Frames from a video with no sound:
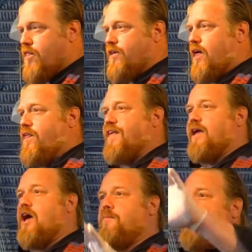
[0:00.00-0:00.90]
The other thing,
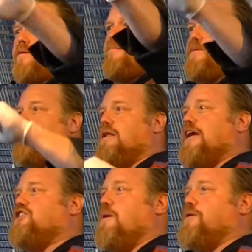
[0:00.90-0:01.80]
how many people
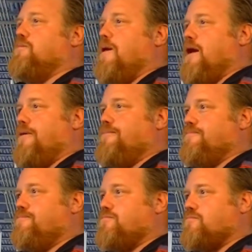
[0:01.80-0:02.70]
like shepherd's pie?
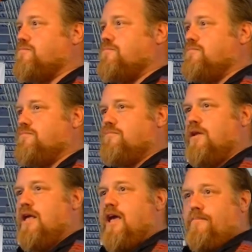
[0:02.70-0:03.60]

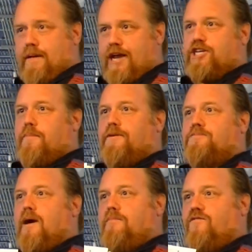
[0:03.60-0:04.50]
Made shepherd's
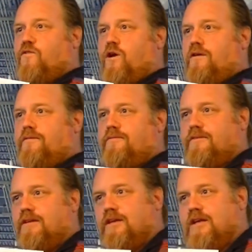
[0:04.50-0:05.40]
pie before?
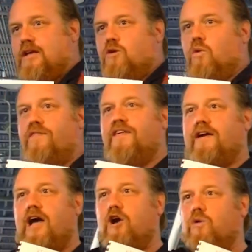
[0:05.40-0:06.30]
One thing
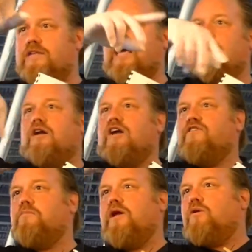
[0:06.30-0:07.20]
I always get on
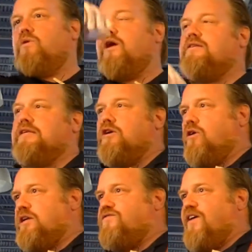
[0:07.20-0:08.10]
everybody when I see all
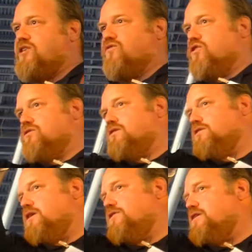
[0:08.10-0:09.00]
these festivals
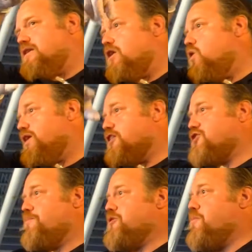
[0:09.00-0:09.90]
and they say, oh, I got
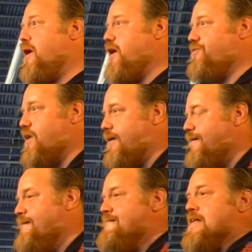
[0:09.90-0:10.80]
shepherd's pie out there.
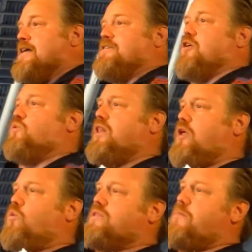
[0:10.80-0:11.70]
I said,
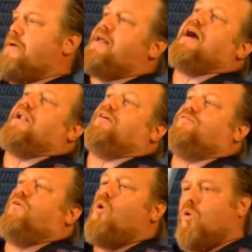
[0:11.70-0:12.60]
really? What's it made out of?
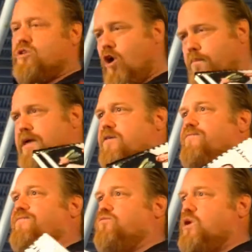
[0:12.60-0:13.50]
Oh, it's all beef.
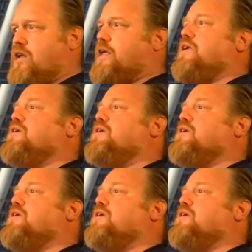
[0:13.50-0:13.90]
Really?